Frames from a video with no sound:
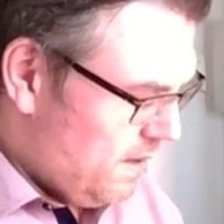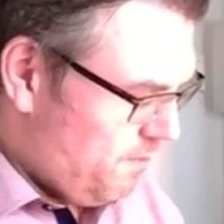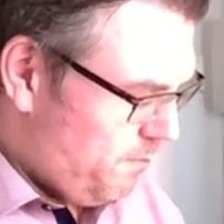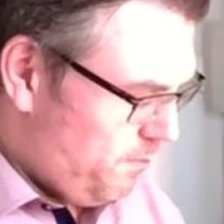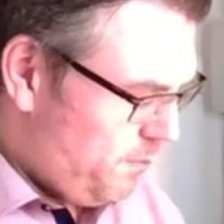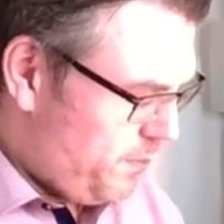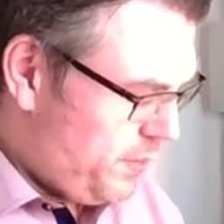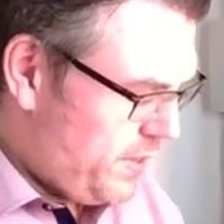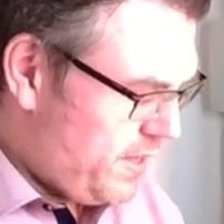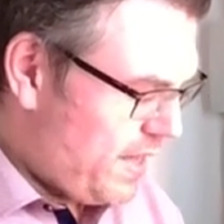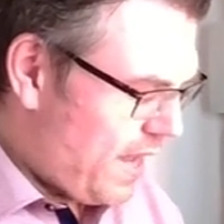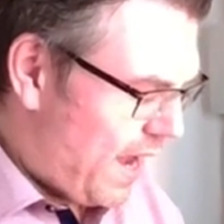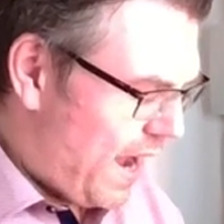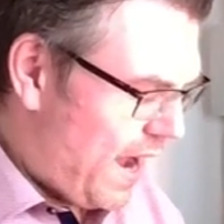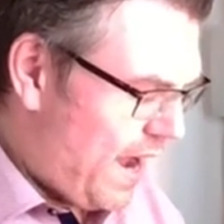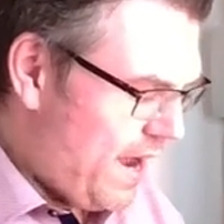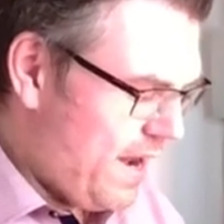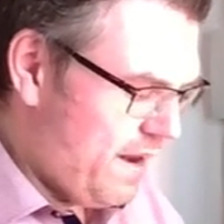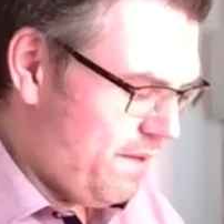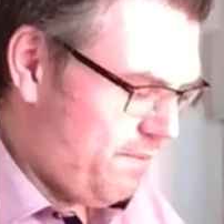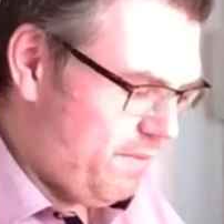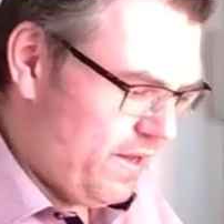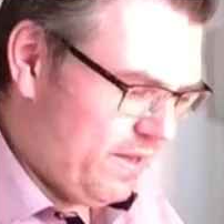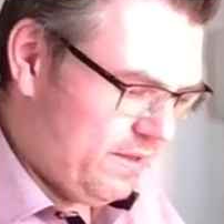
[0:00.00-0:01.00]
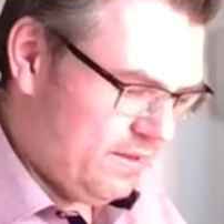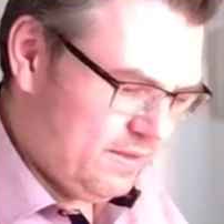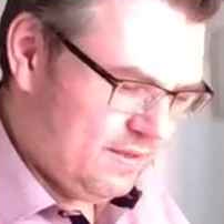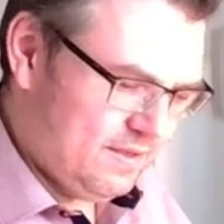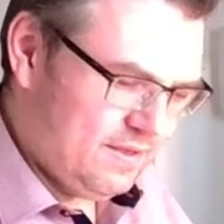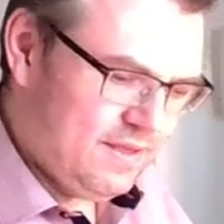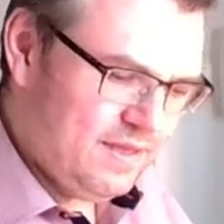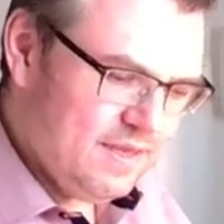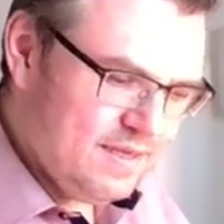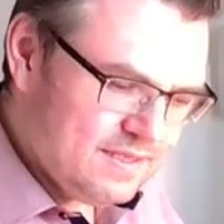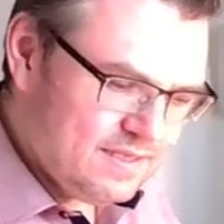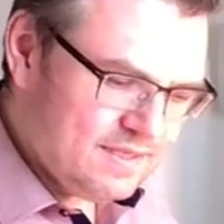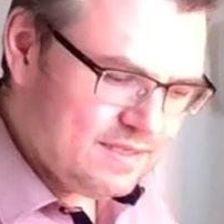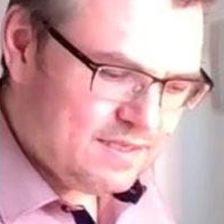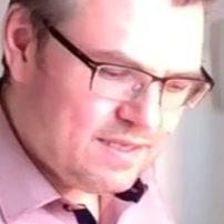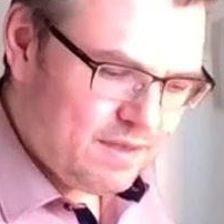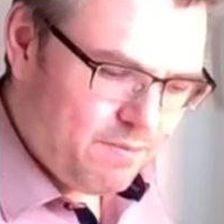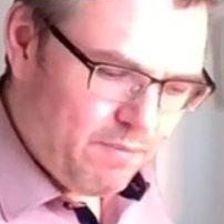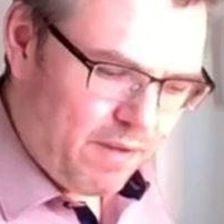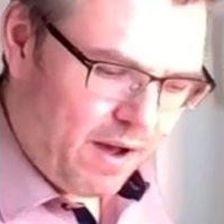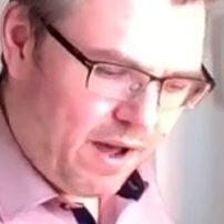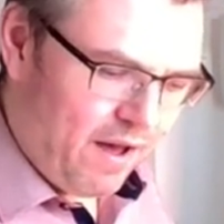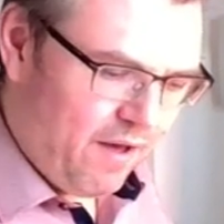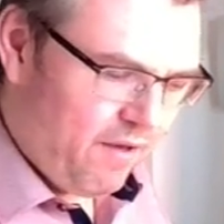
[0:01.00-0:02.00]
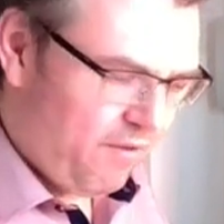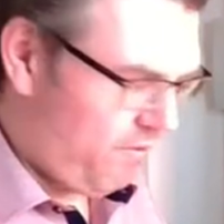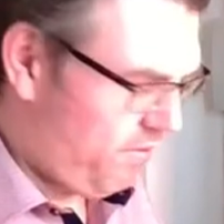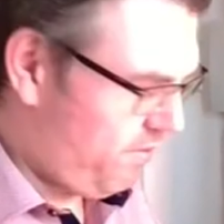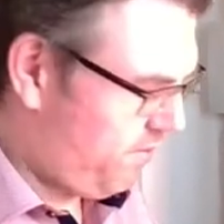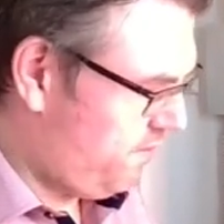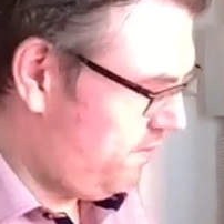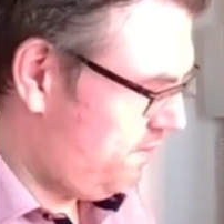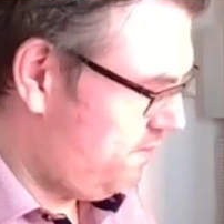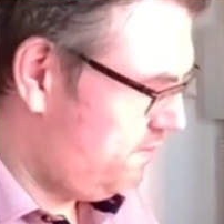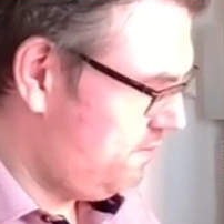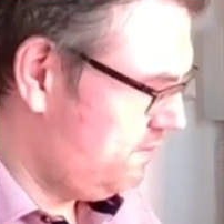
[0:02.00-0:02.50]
PI element. This is the math.